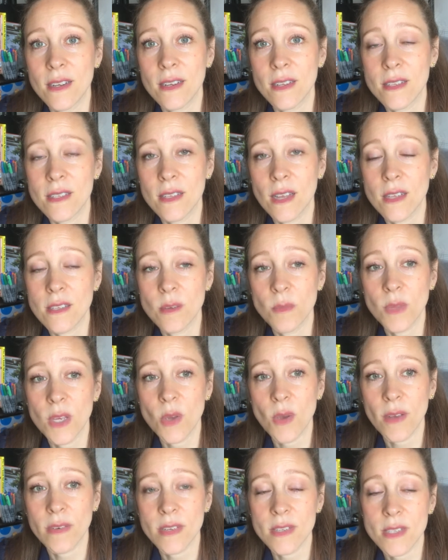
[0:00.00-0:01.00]
It's not something
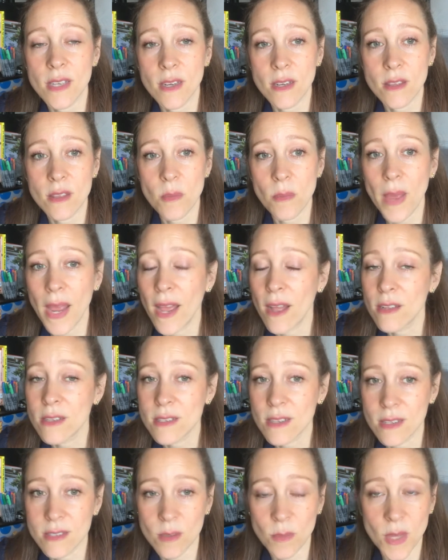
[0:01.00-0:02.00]
you have to send in the mail.
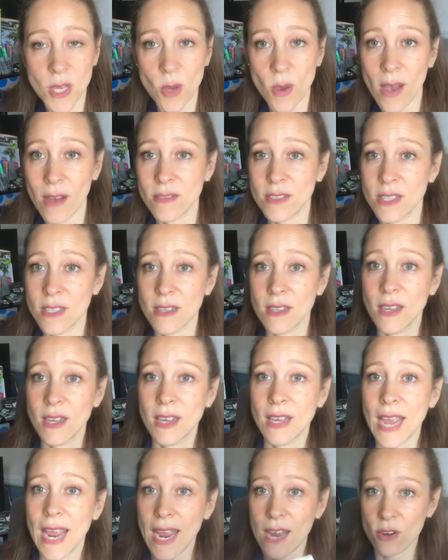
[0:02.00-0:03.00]
It's not something you have to
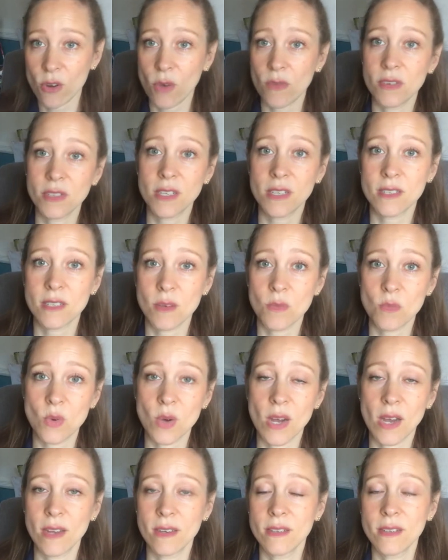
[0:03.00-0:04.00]
hand over to
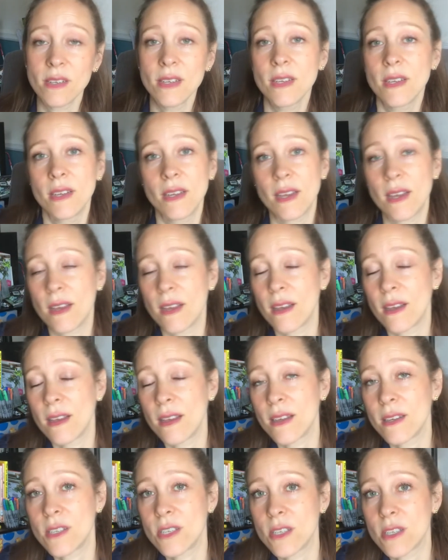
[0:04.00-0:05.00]
someone.
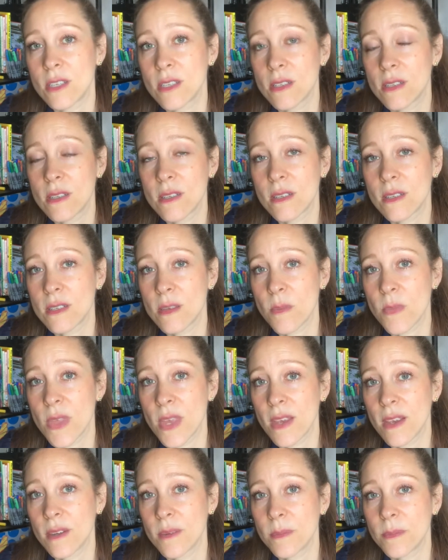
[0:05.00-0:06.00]
It's just
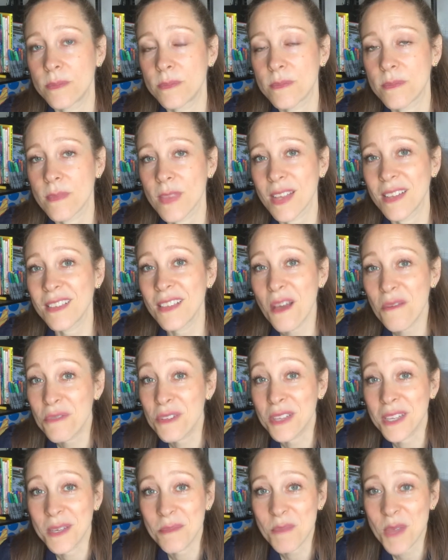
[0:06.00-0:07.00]
something
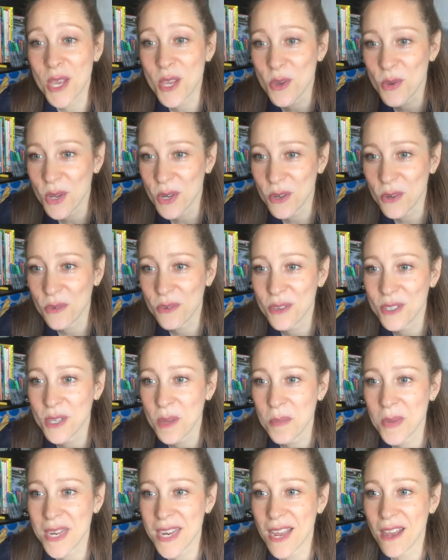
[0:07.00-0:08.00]
lovely that you can do for
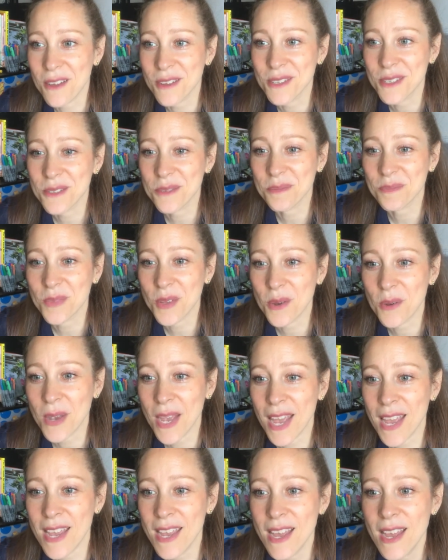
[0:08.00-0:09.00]
somebody else.
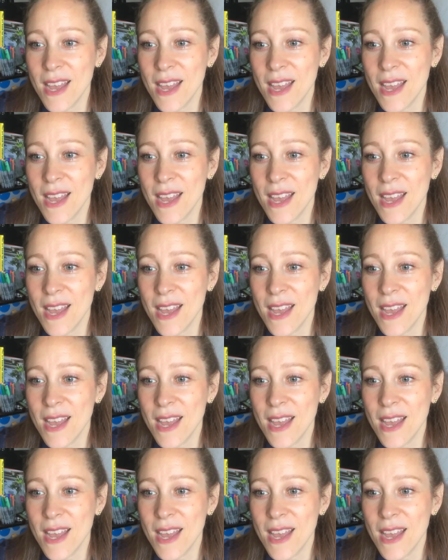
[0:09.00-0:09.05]
Okay.